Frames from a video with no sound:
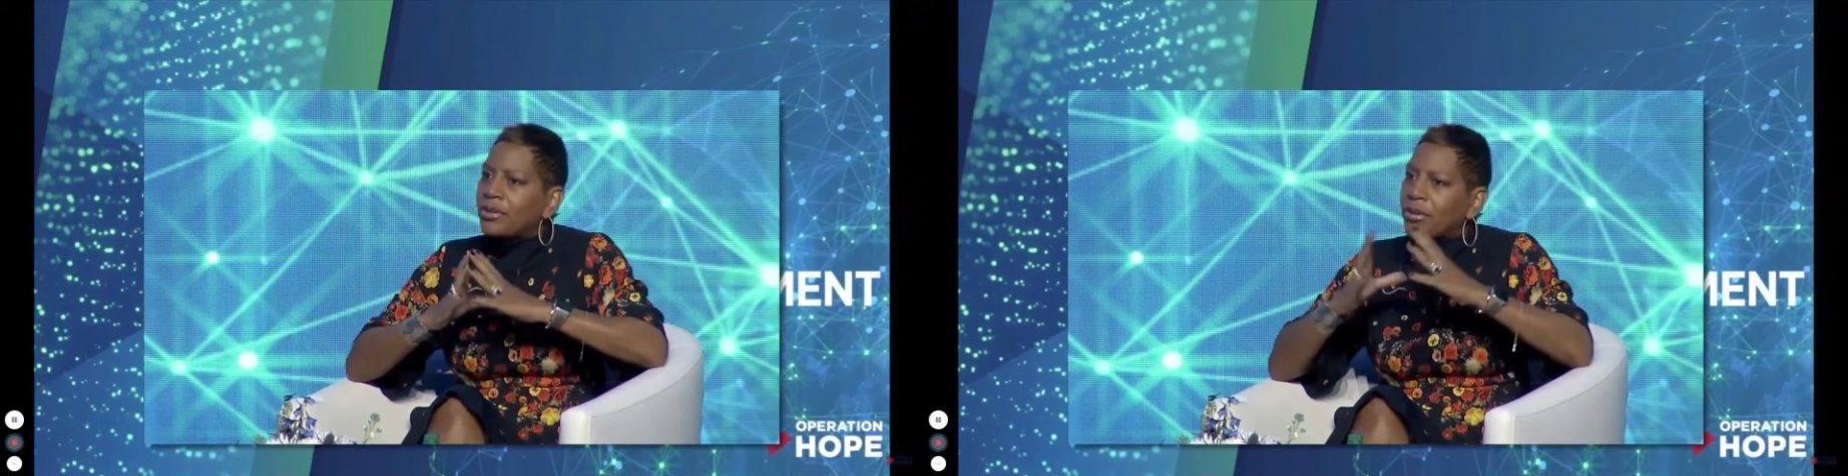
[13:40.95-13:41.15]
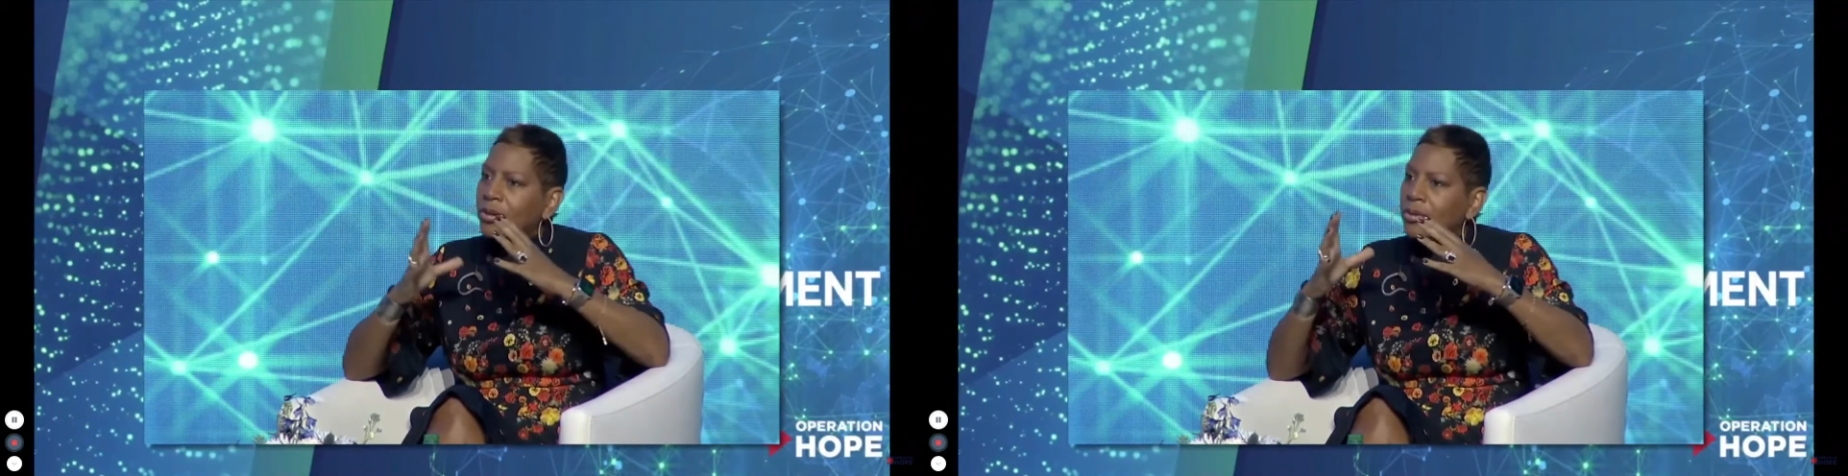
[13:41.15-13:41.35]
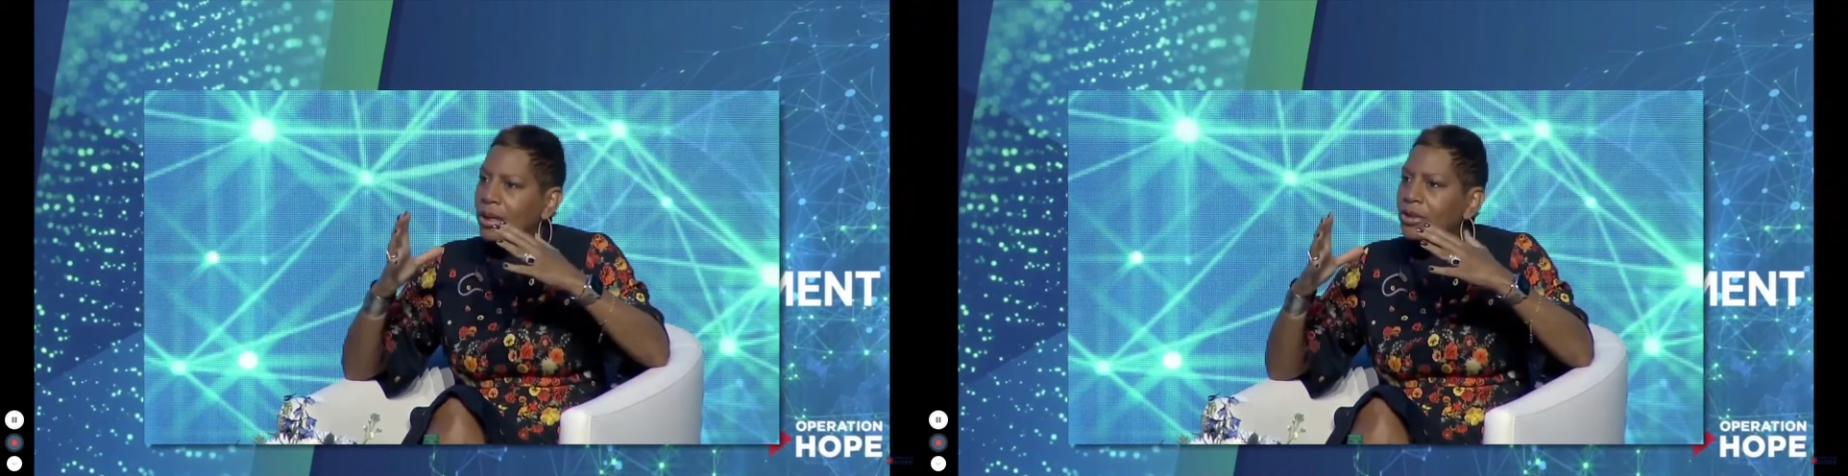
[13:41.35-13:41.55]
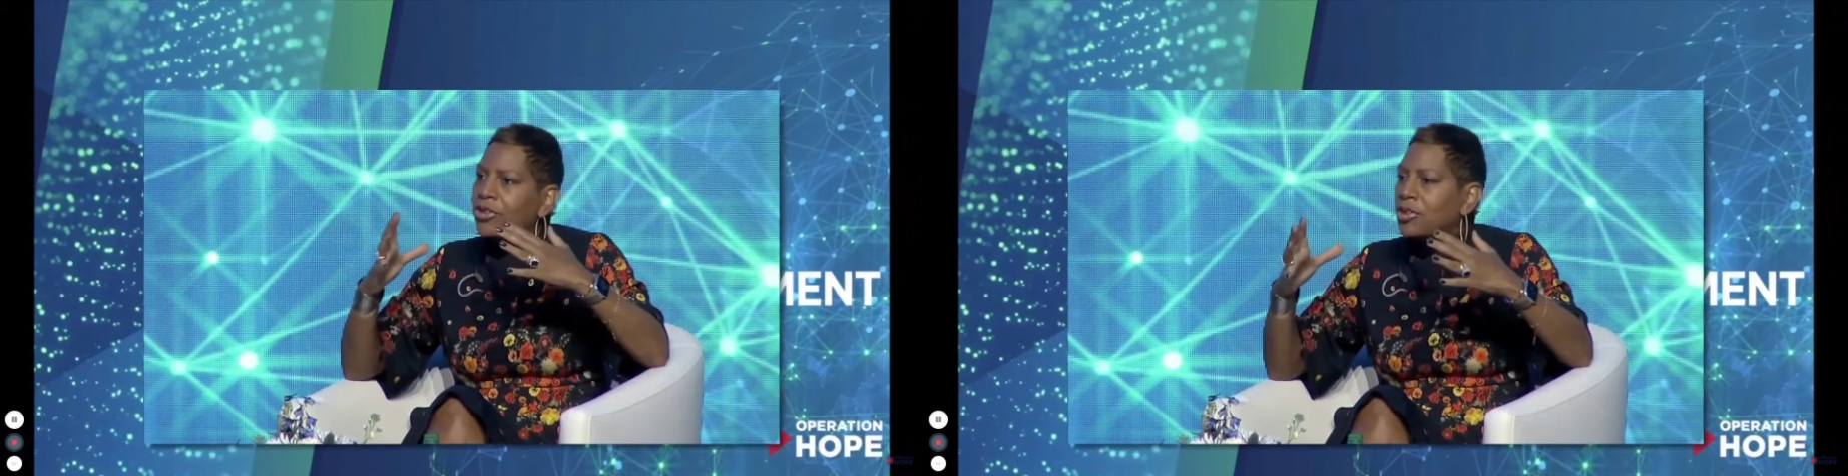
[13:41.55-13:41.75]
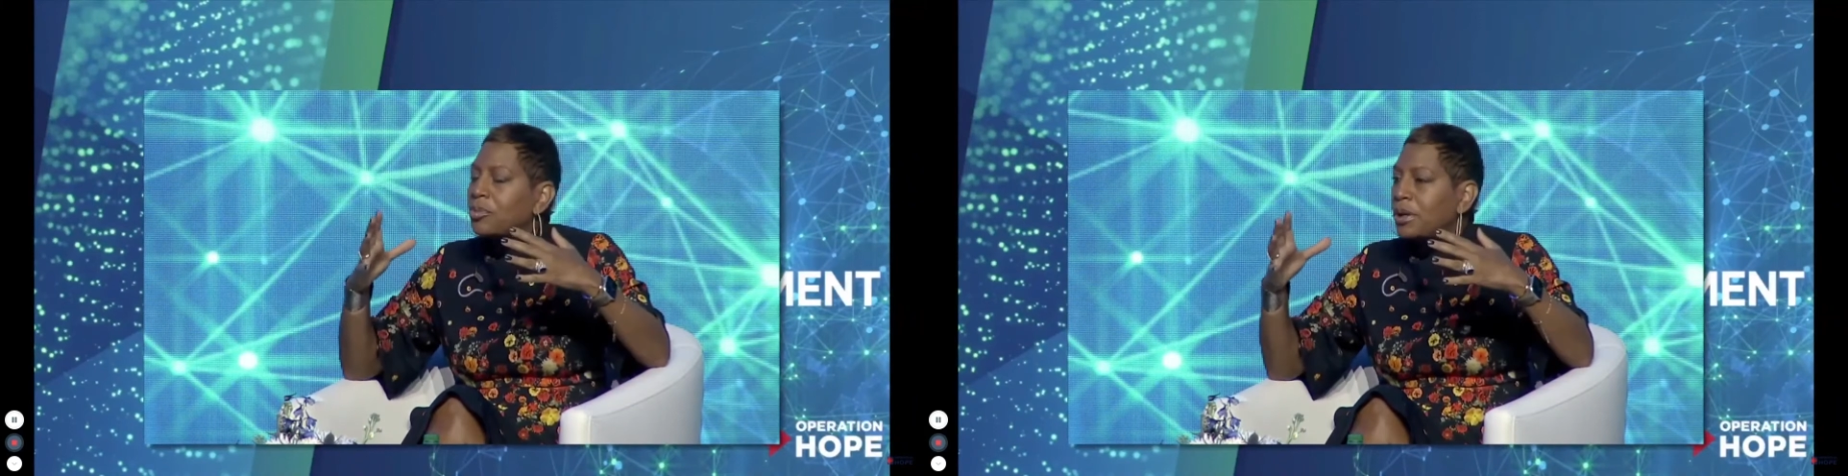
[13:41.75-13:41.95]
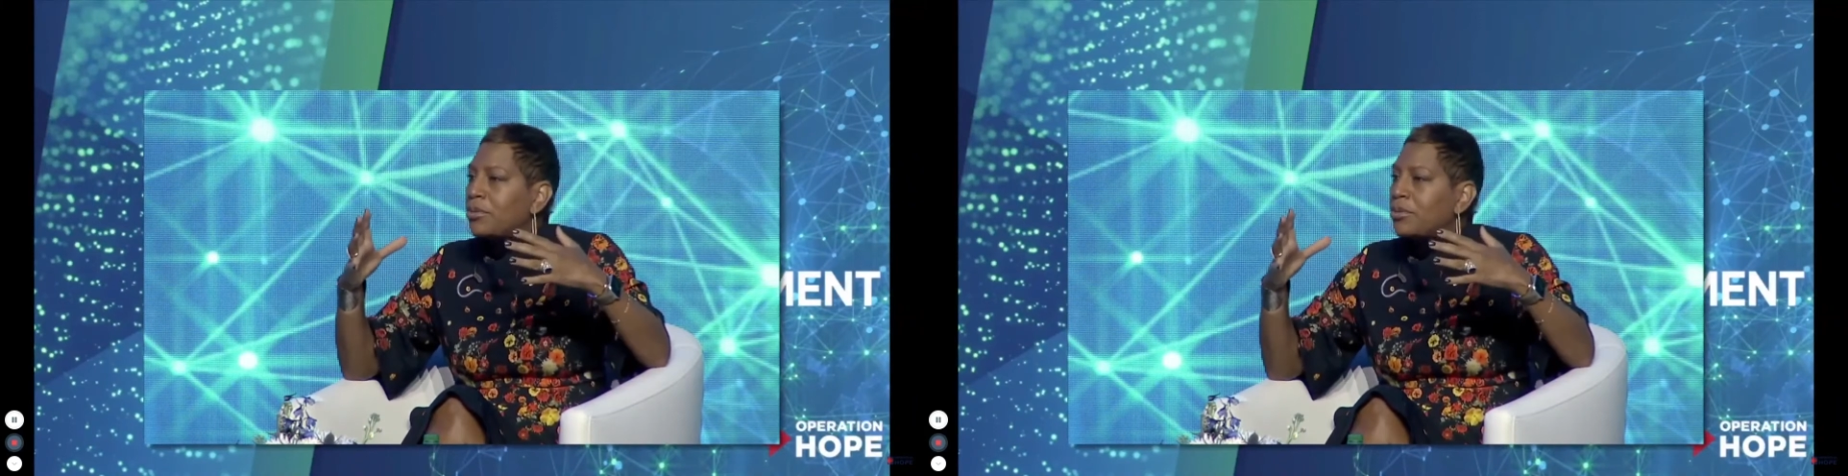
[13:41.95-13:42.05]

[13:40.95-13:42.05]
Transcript: so it should be